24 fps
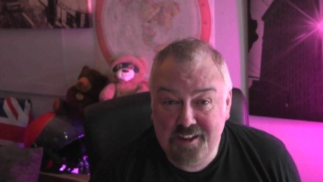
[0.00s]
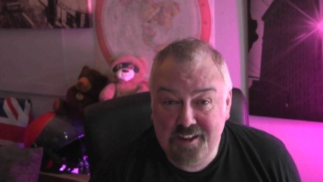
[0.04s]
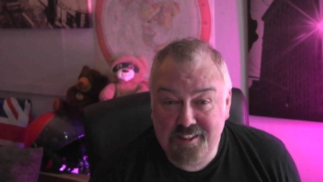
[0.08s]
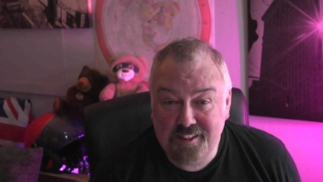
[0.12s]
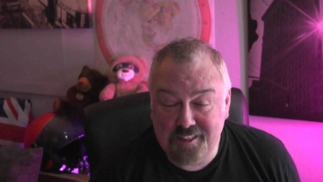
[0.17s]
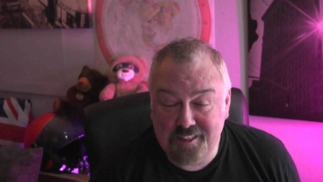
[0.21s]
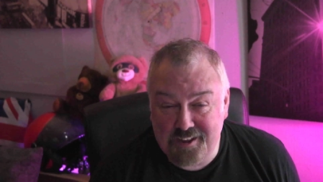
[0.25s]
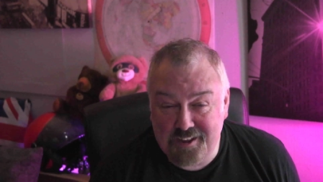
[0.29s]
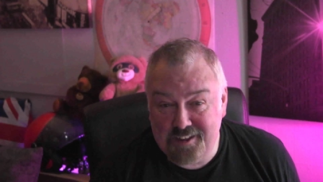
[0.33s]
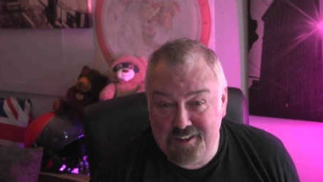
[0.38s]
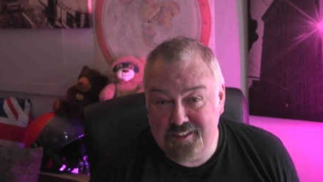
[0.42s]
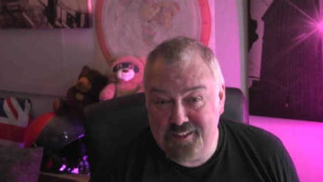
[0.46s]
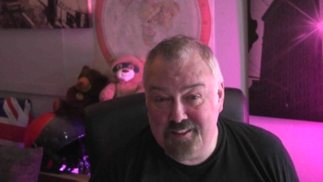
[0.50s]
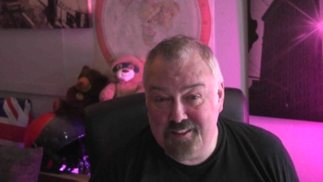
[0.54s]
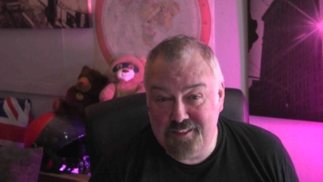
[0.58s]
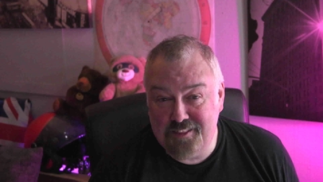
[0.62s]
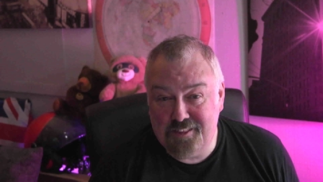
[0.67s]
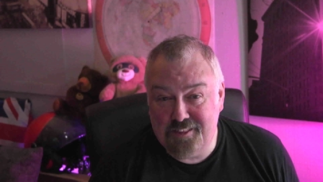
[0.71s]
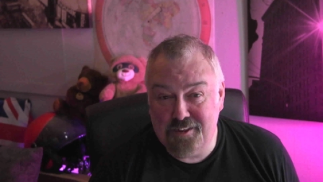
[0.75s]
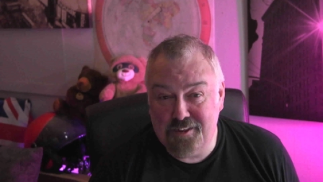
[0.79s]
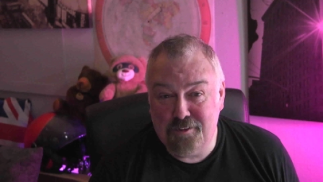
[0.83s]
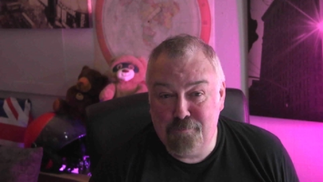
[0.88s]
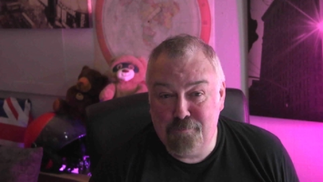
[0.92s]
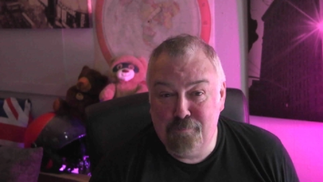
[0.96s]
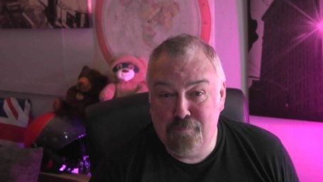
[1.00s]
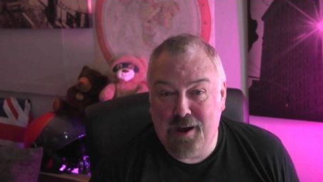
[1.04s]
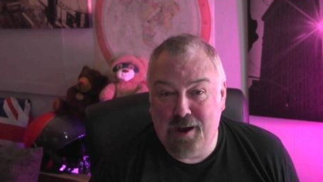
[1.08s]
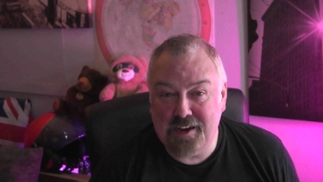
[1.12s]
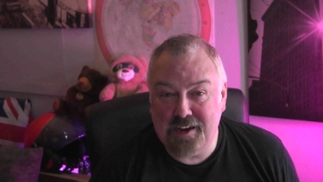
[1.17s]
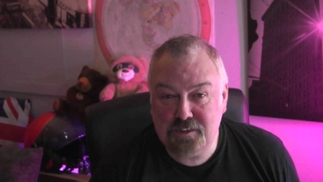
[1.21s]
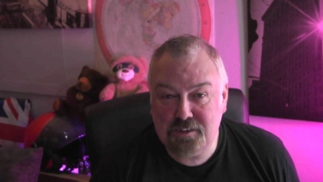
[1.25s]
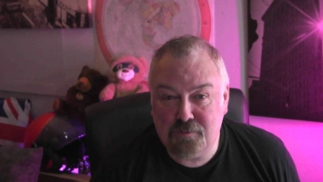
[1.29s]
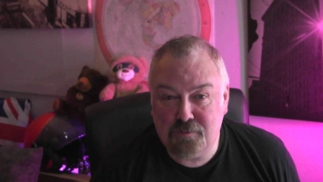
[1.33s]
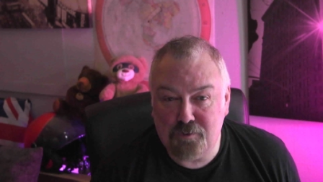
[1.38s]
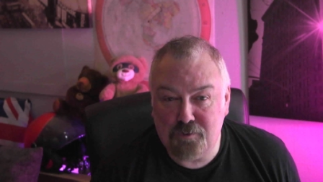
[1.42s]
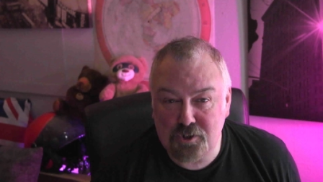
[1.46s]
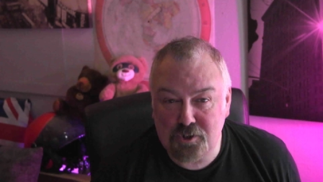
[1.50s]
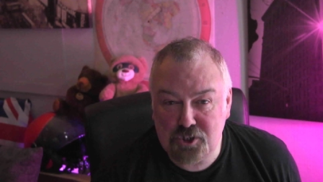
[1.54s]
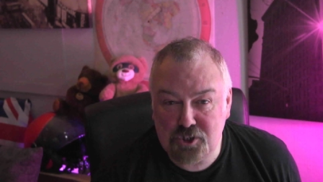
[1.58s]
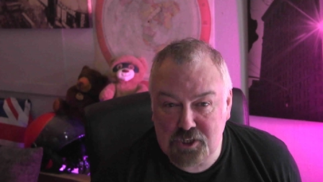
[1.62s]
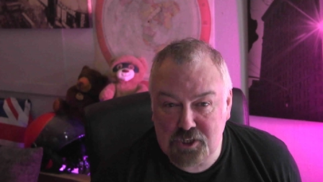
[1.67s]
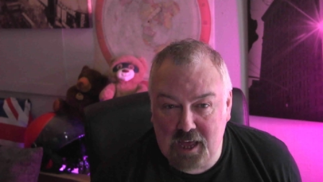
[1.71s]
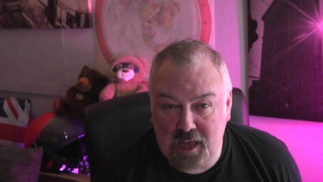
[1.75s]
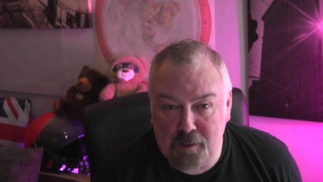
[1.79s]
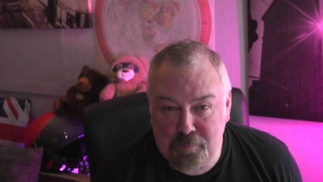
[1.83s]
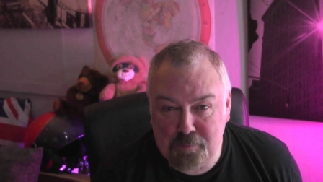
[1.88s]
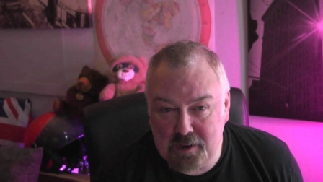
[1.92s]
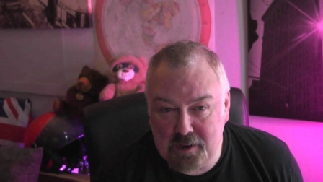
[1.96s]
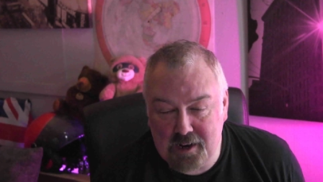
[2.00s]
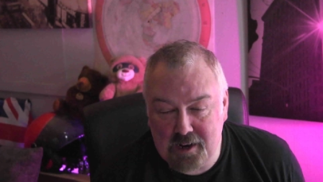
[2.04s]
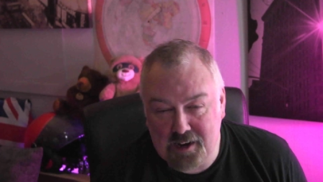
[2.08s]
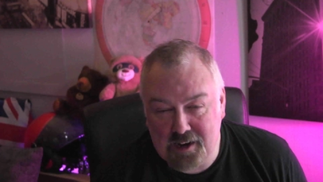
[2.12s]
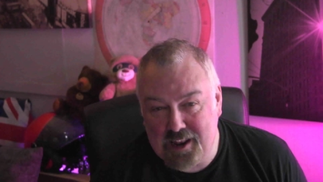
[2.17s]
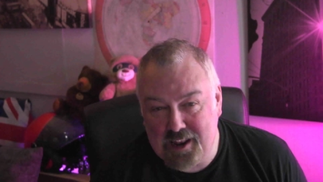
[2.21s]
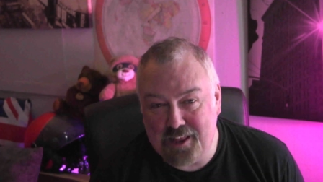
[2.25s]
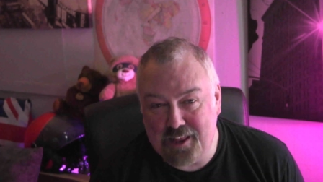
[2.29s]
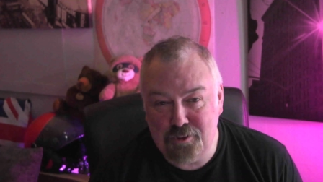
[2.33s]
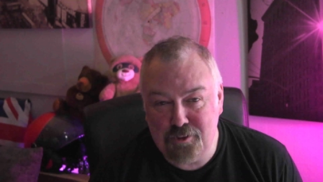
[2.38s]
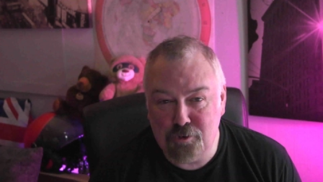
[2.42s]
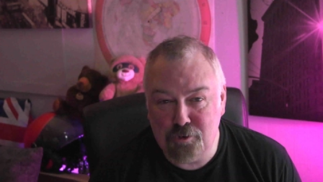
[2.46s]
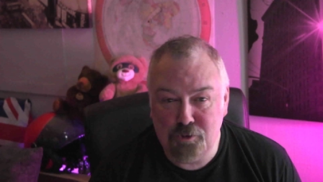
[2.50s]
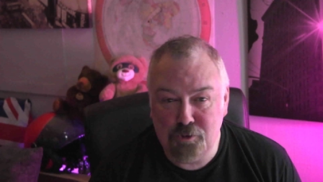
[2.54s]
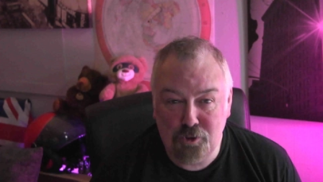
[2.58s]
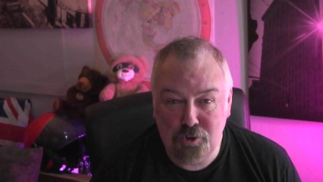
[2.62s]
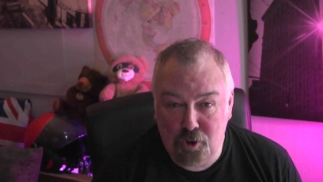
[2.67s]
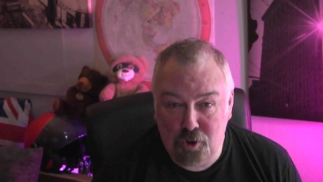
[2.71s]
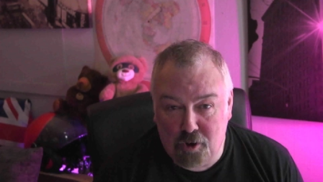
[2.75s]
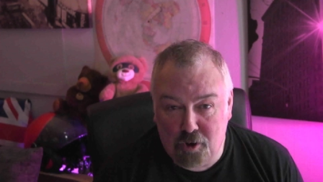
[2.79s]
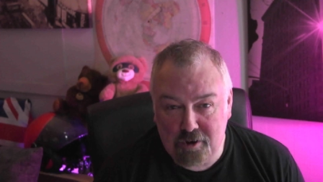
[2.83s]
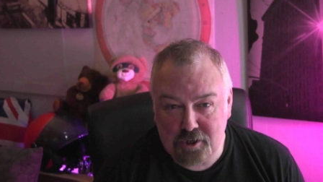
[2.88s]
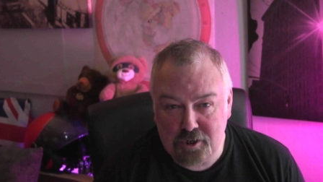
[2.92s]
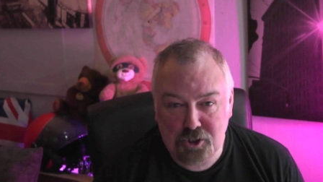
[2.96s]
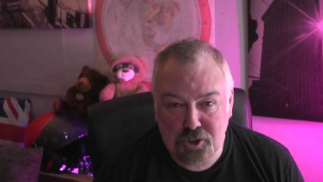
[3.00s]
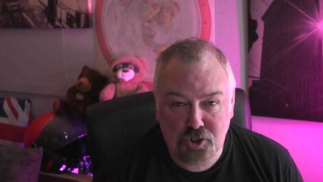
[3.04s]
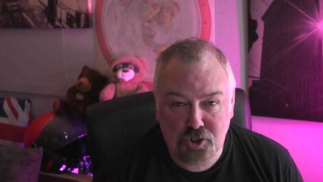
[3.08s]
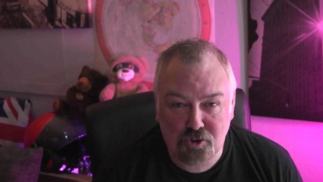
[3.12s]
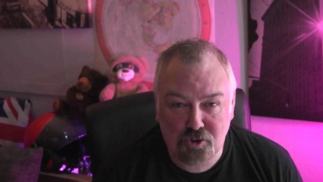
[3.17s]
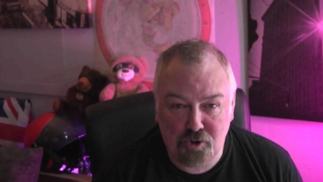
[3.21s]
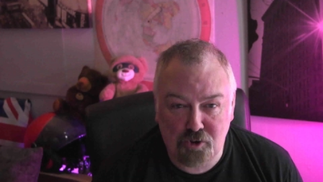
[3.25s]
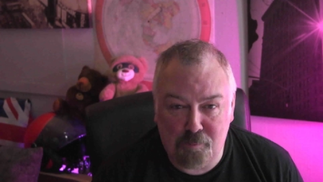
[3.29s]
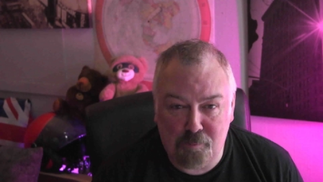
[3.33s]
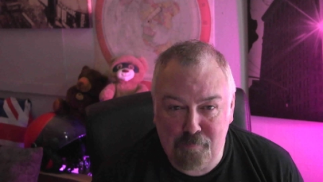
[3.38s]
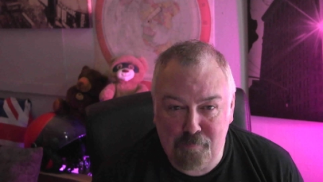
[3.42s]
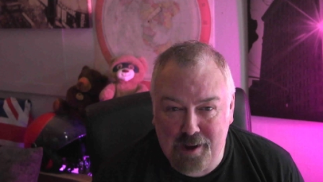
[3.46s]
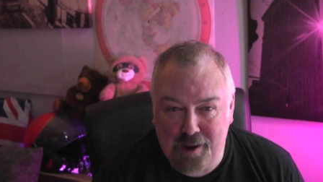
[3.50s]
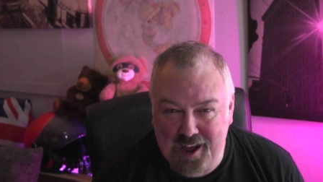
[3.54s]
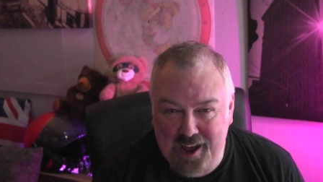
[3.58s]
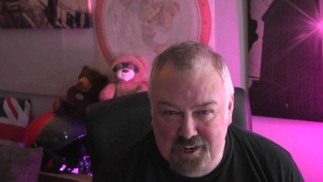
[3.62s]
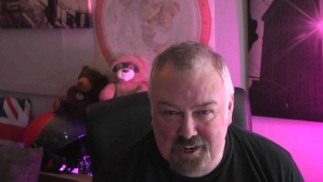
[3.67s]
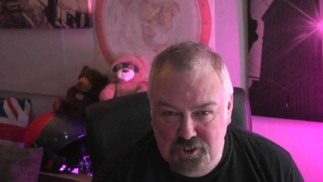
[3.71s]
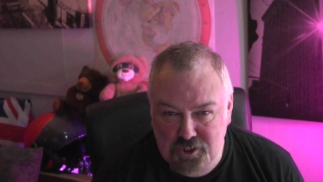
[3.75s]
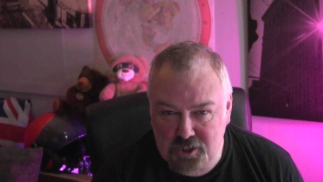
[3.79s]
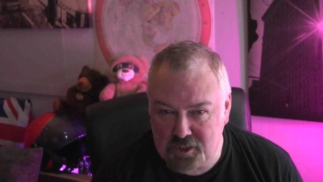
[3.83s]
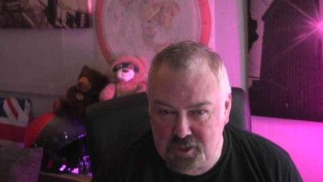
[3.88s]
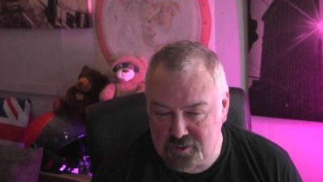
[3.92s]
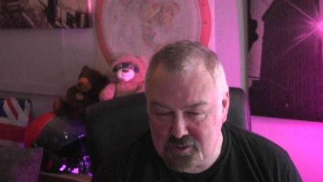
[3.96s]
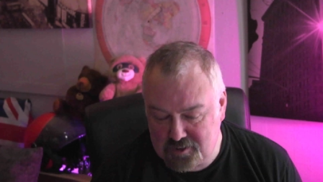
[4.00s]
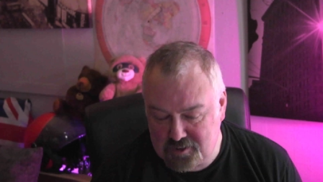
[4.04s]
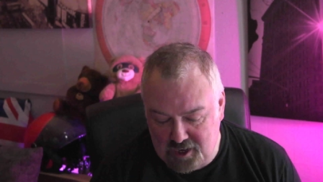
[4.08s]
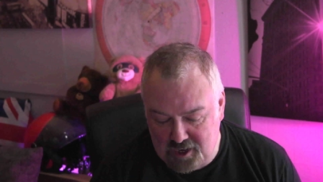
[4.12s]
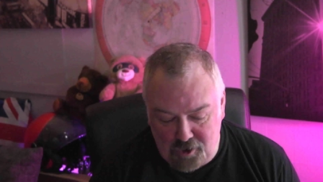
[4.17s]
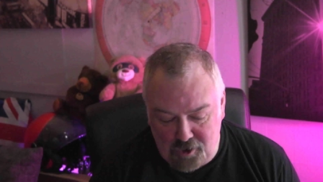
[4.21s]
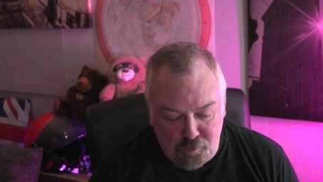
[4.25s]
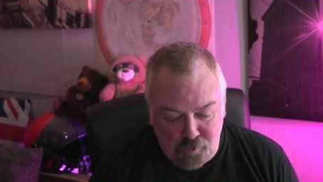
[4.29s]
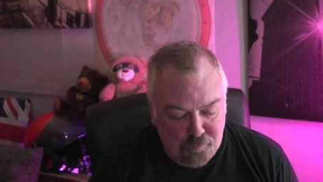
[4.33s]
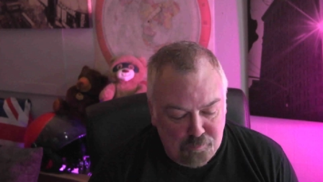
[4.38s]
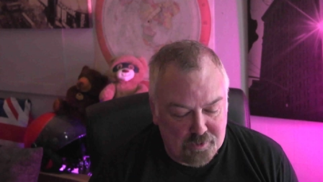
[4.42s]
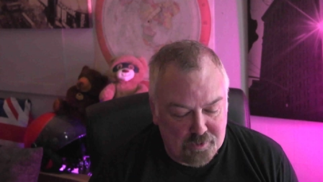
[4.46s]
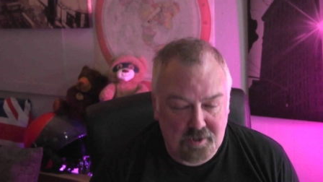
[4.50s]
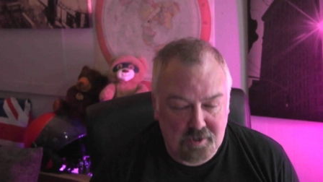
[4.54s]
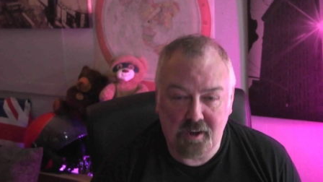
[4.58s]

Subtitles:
that the Max Verstappen and Lando Norris stramash has helped.